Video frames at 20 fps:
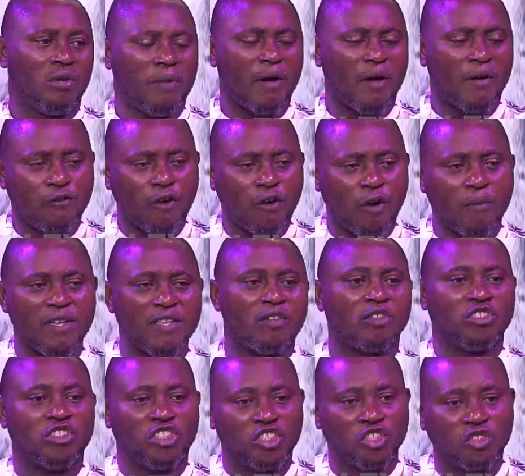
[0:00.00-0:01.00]
performing
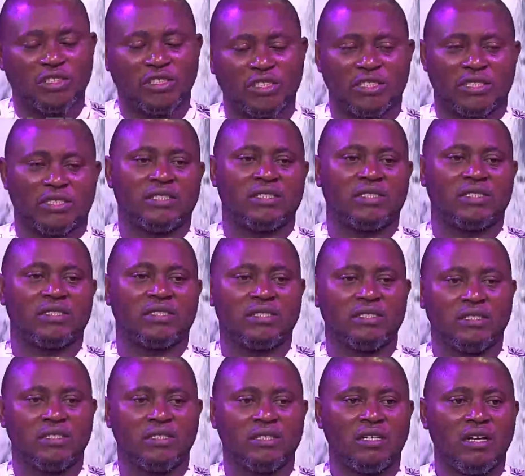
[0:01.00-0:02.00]
your duties,
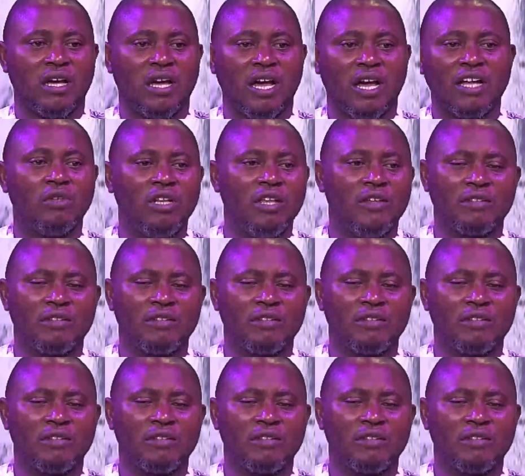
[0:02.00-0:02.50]
and